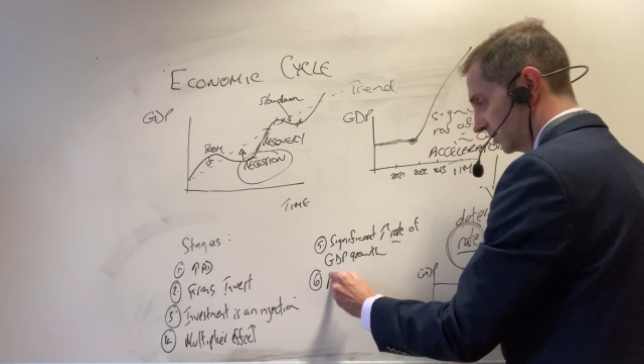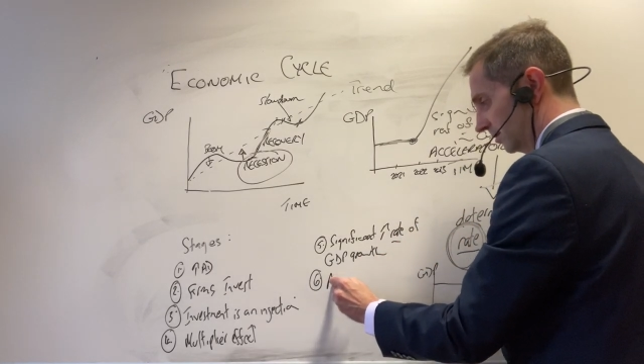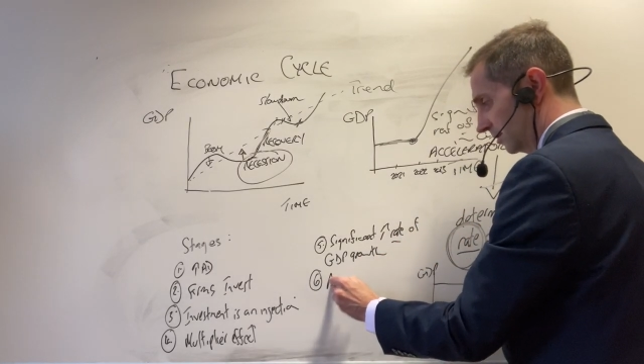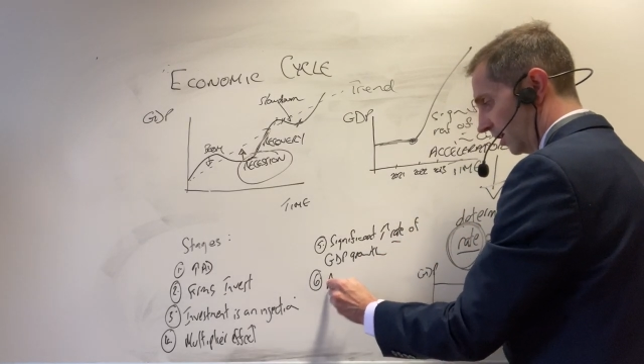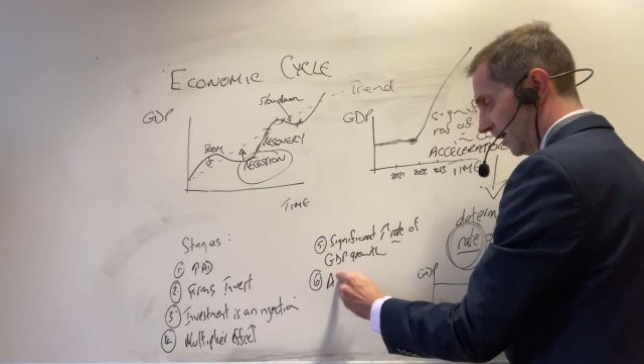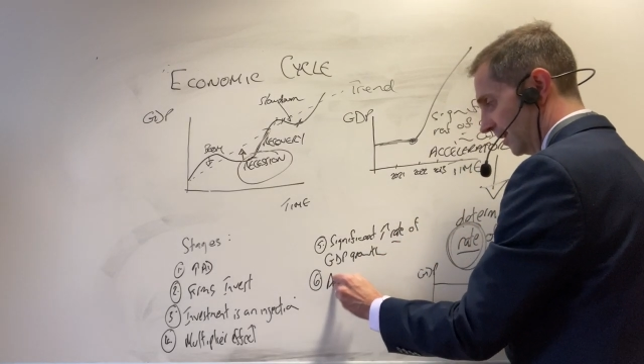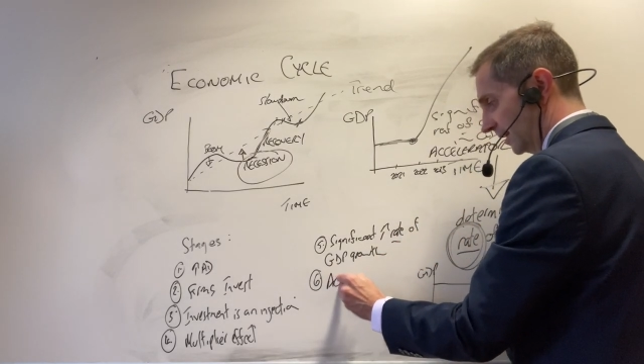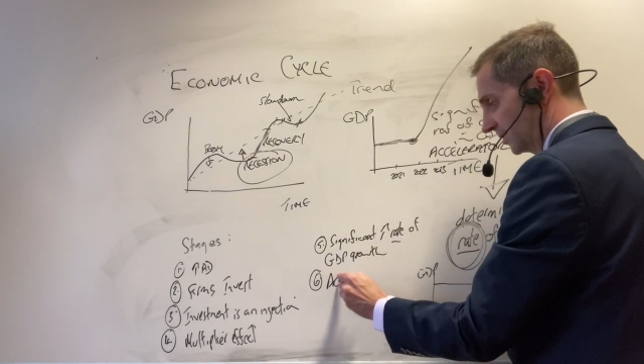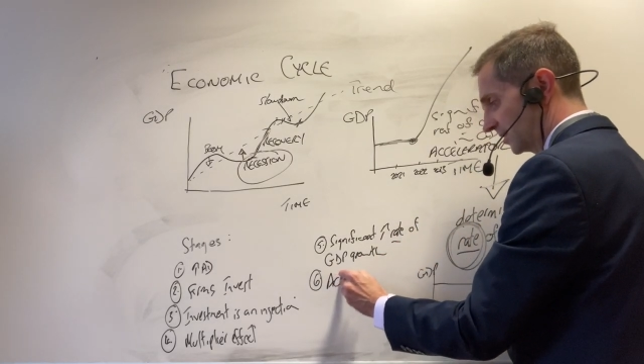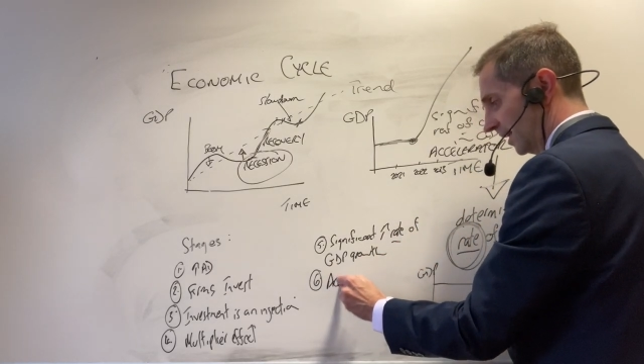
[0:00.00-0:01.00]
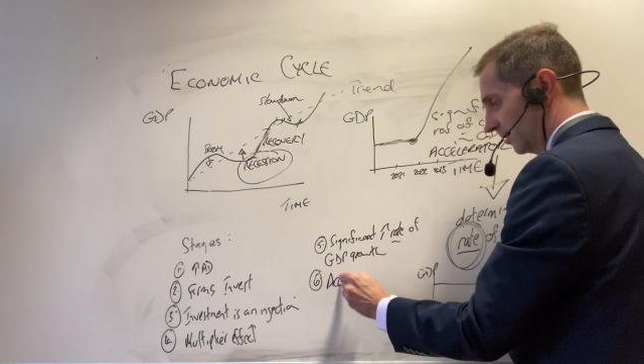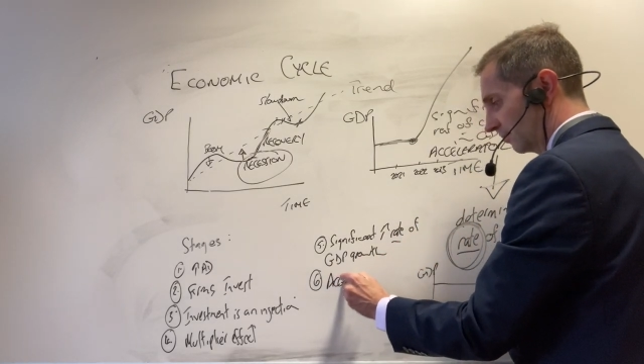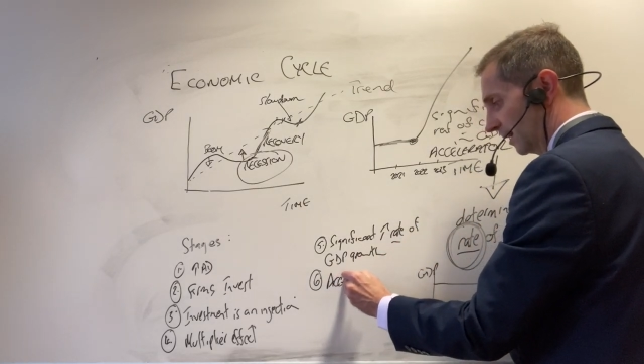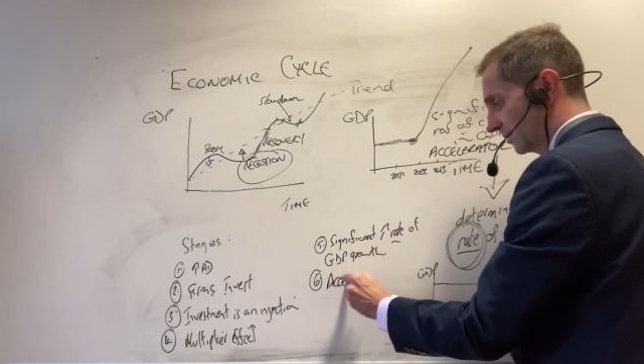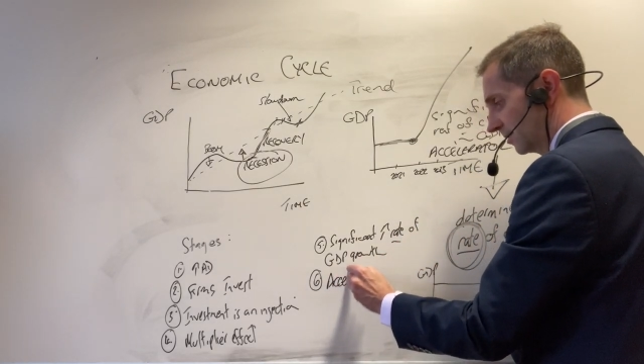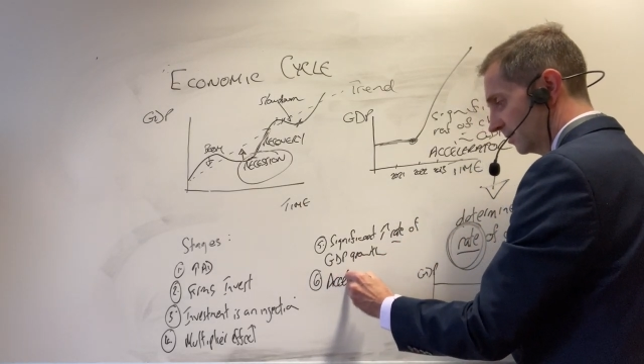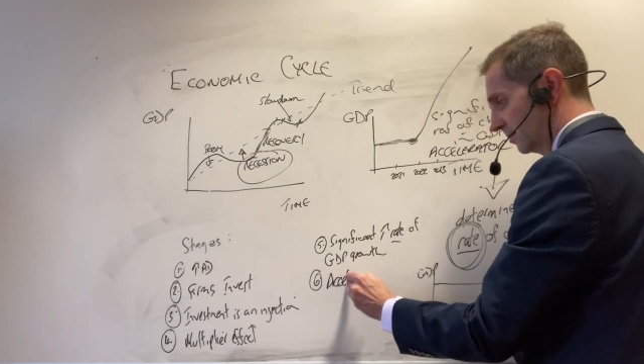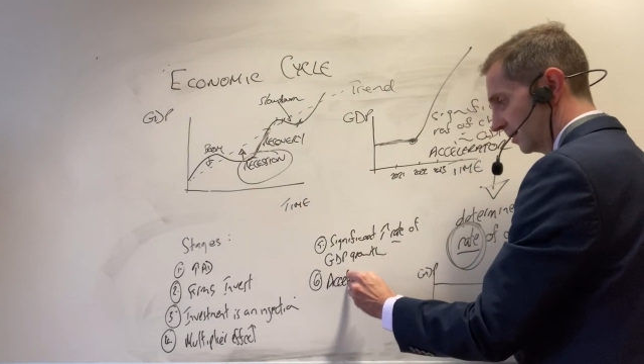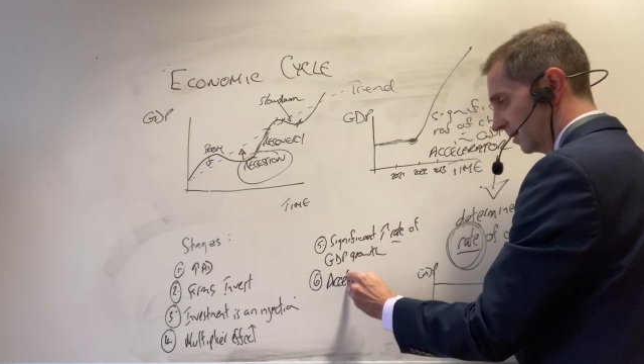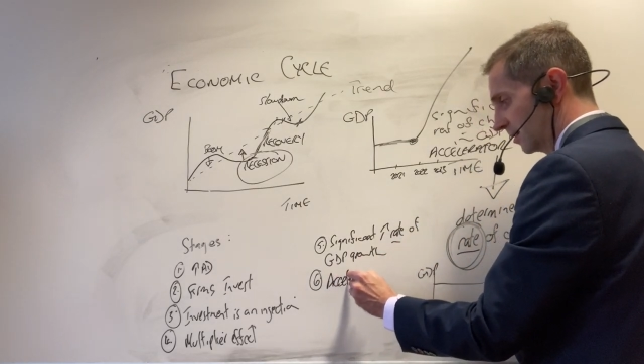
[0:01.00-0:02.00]
So you've got an accelerated,
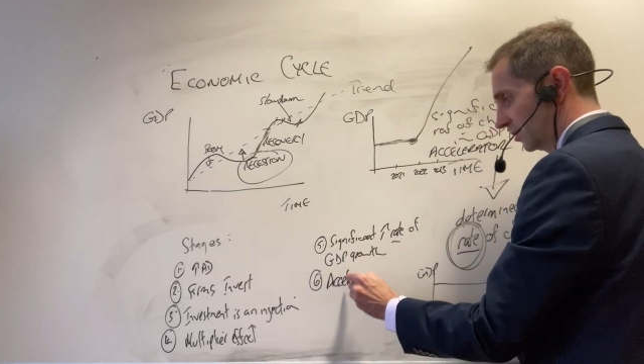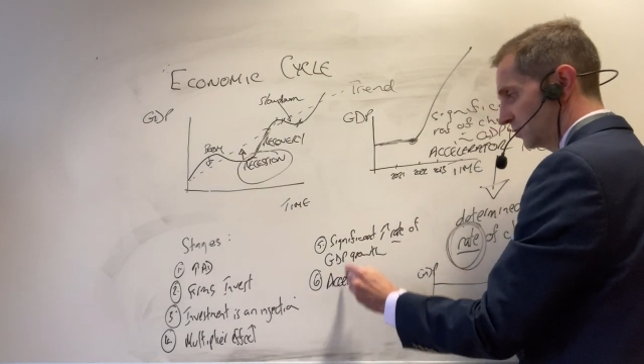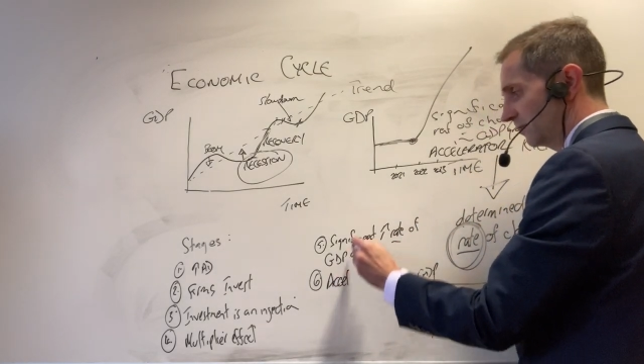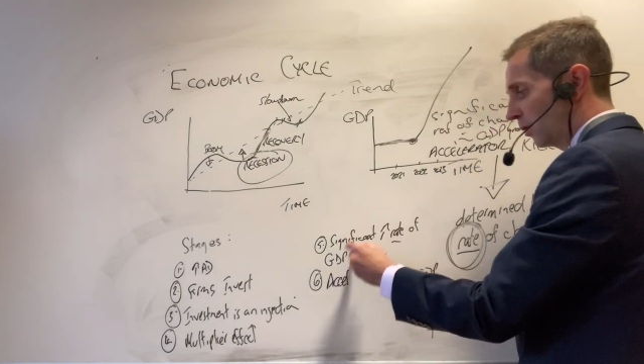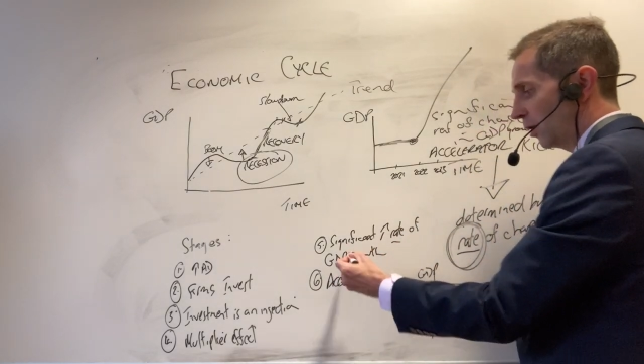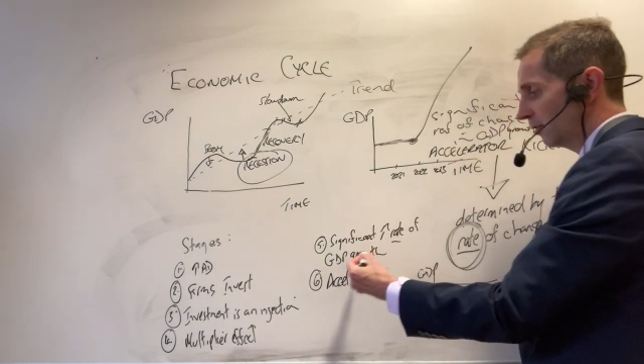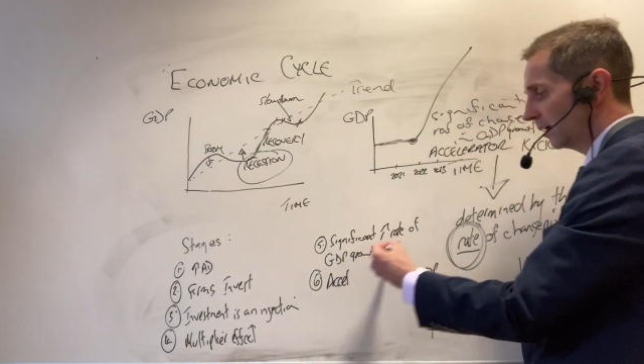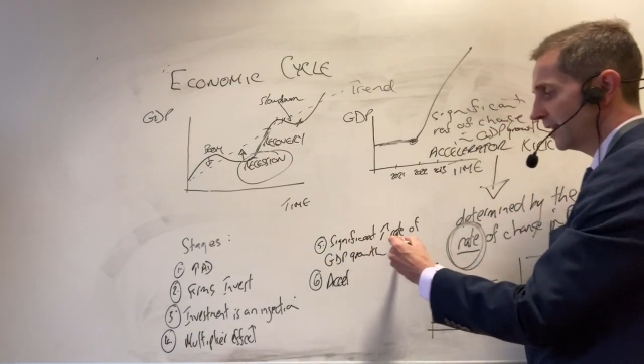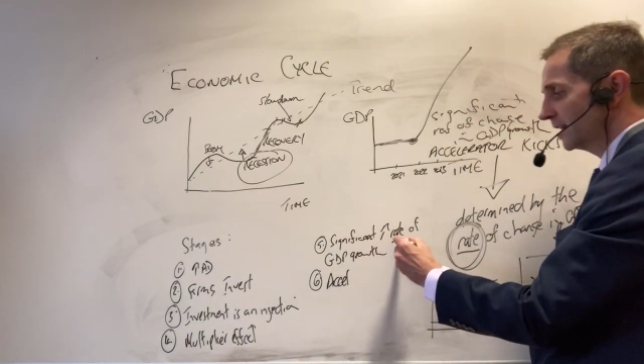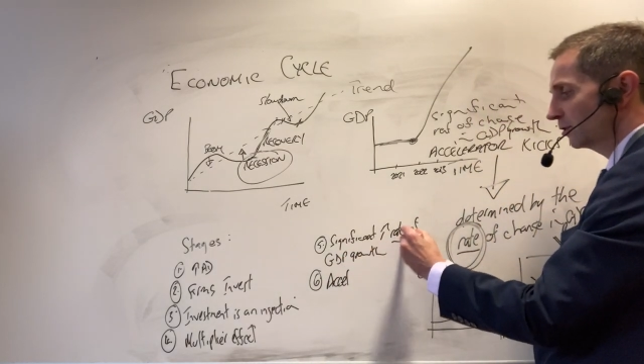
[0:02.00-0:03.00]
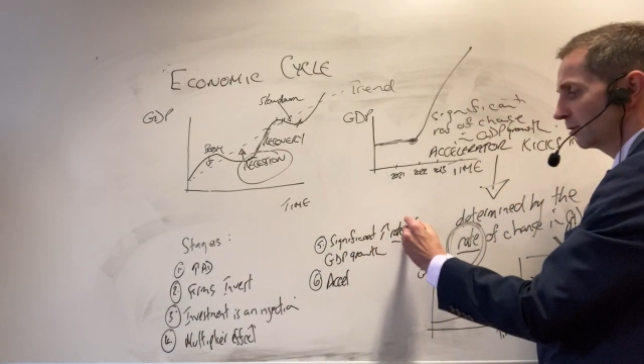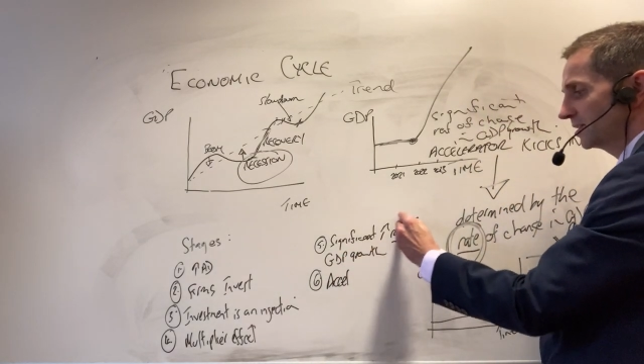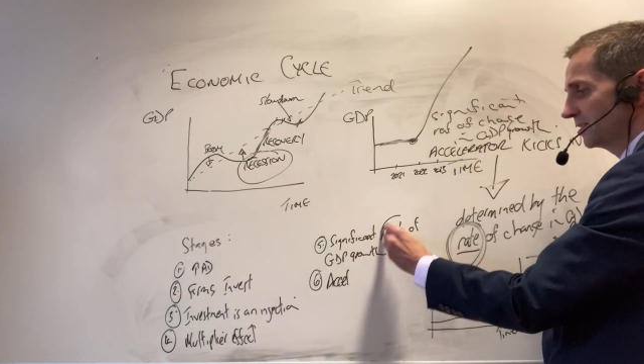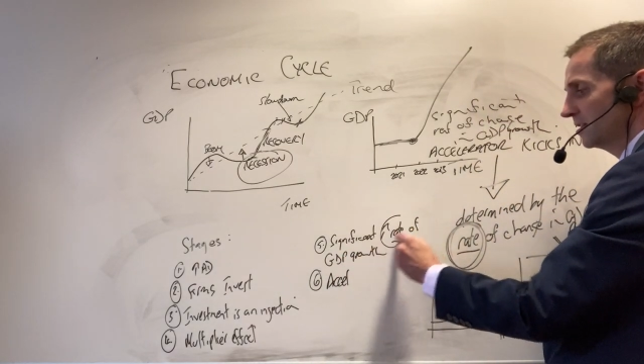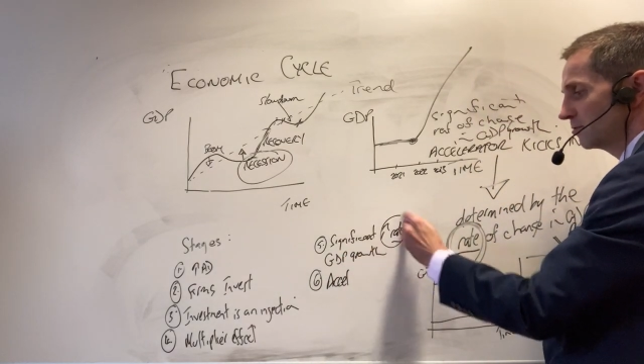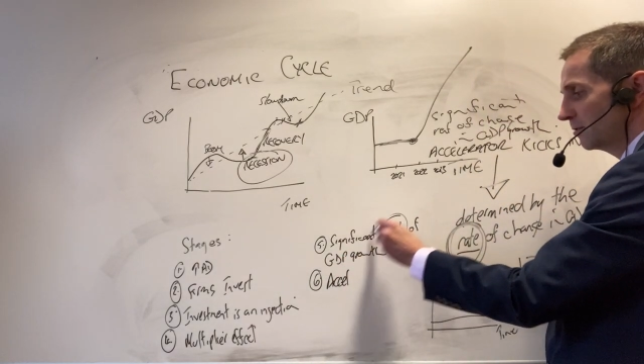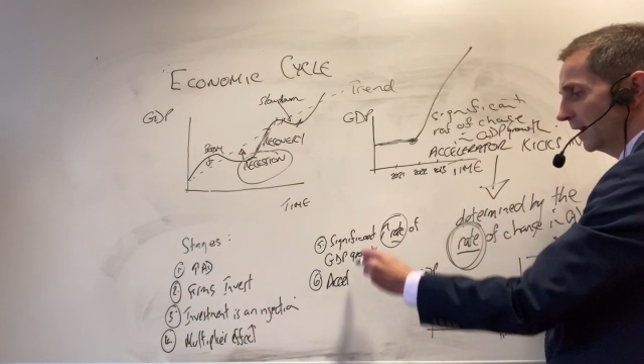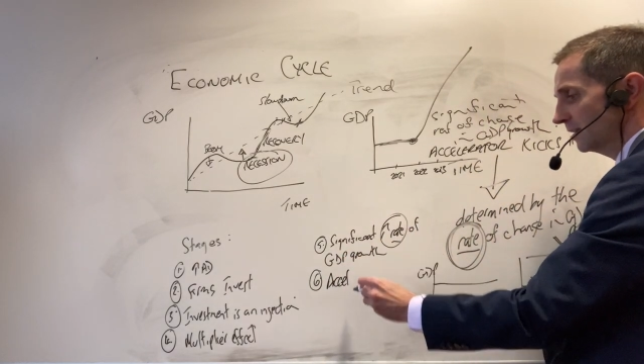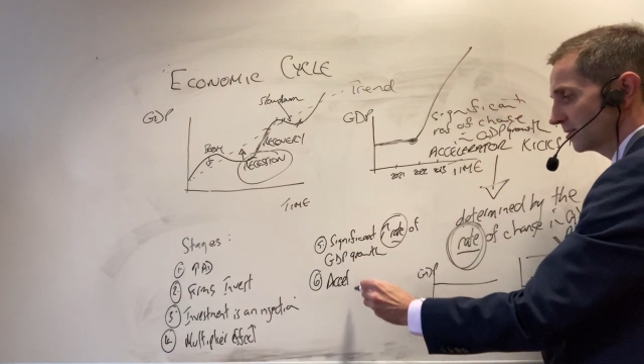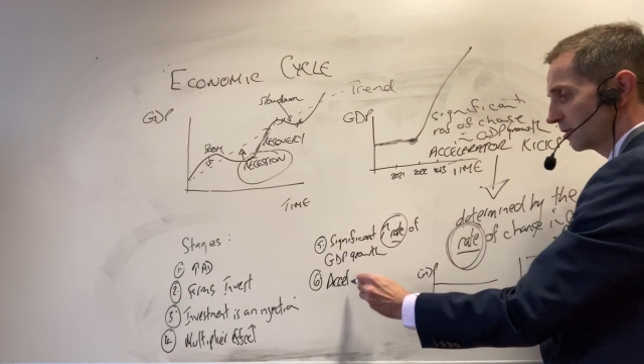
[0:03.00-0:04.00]
because we've got an increase in the rate.